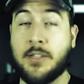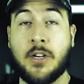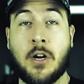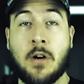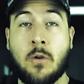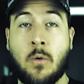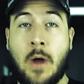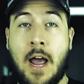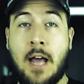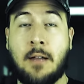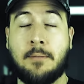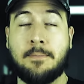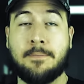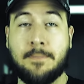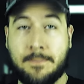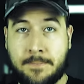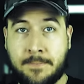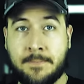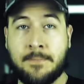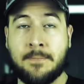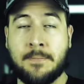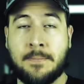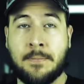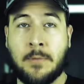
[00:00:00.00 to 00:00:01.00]
sir, well,
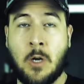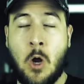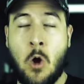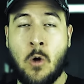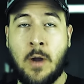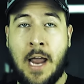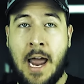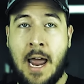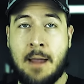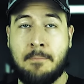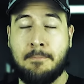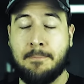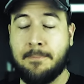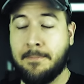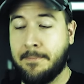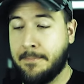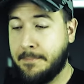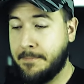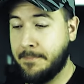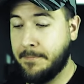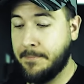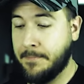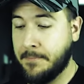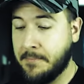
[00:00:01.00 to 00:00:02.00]
okay.
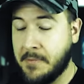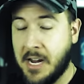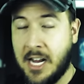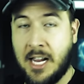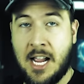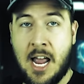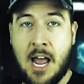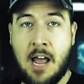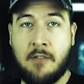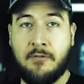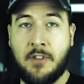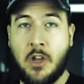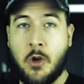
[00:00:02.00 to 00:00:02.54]
I love